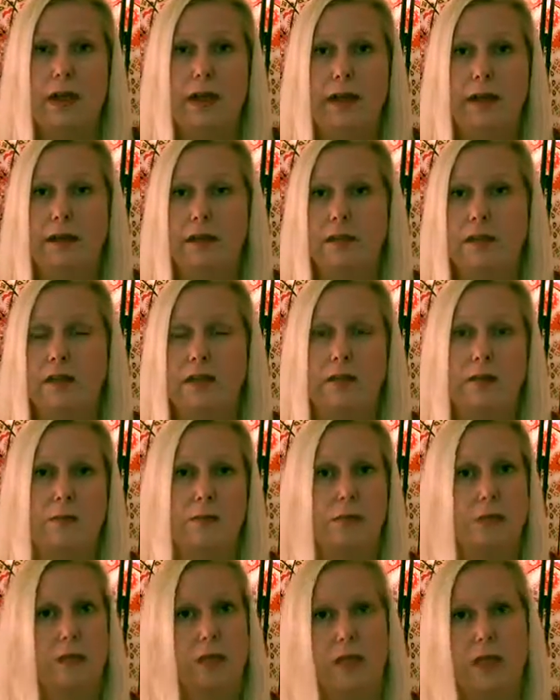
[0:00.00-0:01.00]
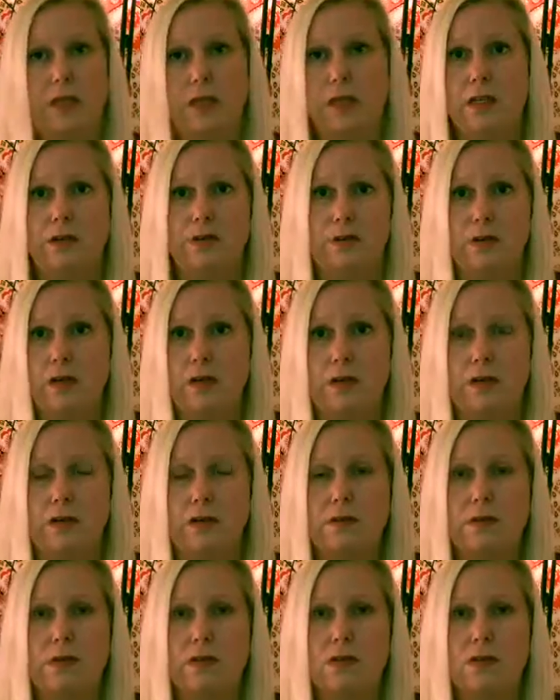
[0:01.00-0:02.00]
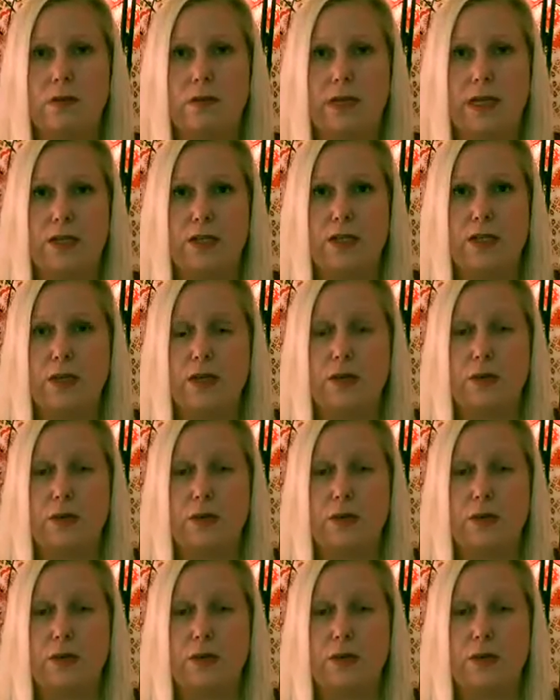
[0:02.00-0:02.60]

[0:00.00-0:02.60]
and it's a completely different situation.